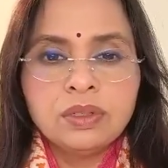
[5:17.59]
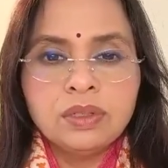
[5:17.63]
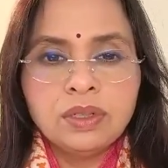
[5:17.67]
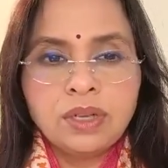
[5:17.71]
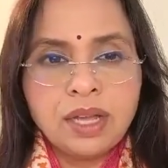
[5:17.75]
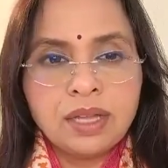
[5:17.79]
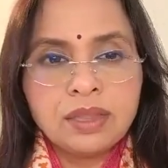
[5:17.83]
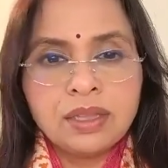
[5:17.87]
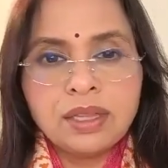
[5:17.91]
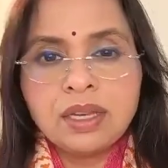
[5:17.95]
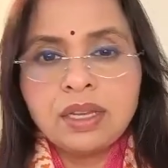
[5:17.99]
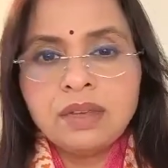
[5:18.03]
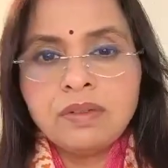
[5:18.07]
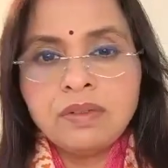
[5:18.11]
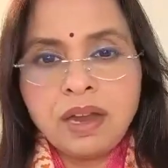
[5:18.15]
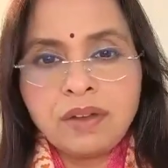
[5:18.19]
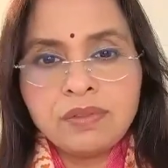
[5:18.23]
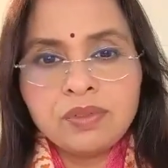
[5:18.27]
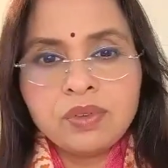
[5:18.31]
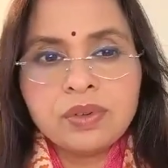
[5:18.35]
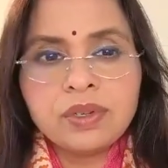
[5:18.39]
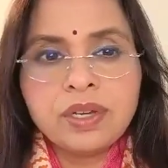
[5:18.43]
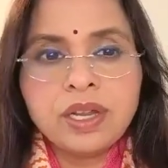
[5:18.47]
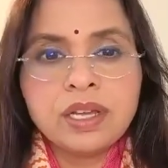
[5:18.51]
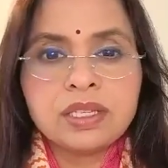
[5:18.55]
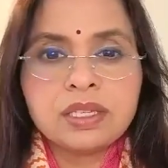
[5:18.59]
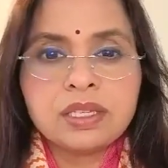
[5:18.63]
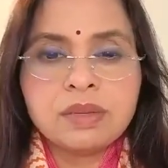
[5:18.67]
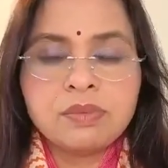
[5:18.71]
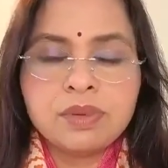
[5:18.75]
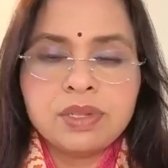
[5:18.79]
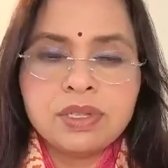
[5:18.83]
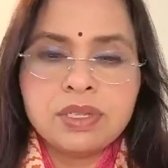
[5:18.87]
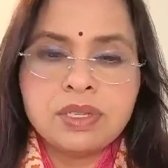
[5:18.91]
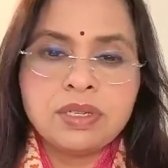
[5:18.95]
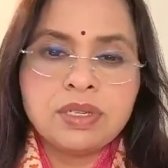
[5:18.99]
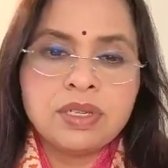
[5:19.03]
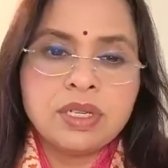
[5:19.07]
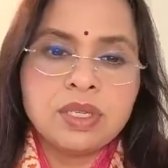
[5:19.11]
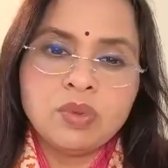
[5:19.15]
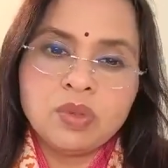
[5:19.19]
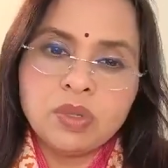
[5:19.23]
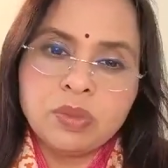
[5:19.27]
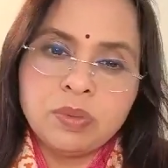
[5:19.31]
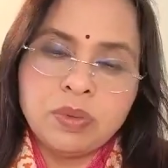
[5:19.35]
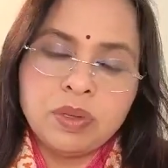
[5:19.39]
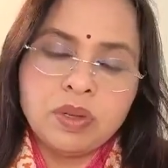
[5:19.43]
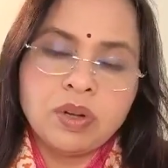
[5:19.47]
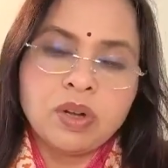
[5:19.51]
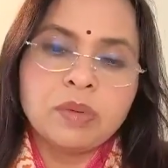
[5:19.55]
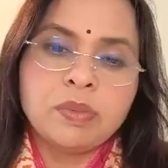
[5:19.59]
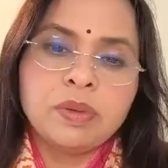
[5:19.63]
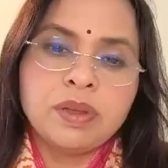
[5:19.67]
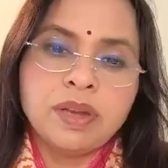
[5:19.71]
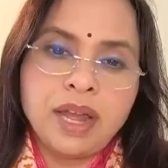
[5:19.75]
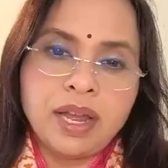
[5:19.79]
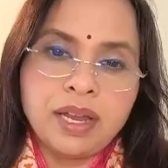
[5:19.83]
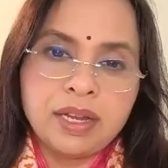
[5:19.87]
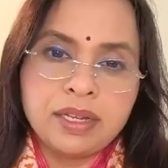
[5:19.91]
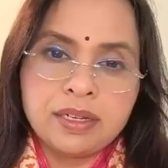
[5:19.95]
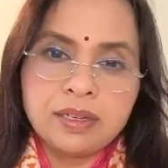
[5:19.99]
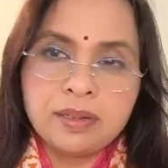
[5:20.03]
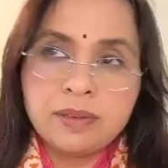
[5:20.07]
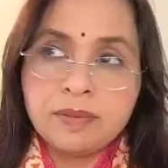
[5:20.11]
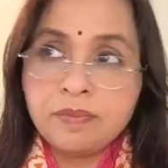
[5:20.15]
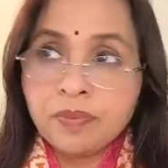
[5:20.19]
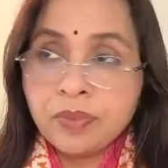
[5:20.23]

And then he will have to take some decisions which may not be right.